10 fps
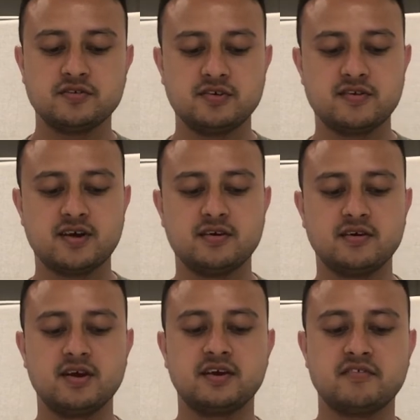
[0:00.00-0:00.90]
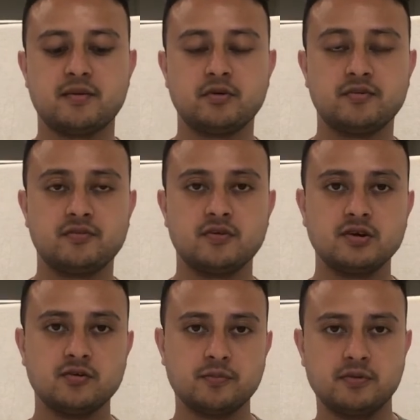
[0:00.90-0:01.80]
is an example of
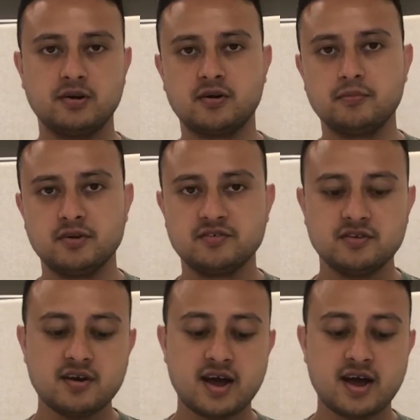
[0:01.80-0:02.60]
oligopoly competition,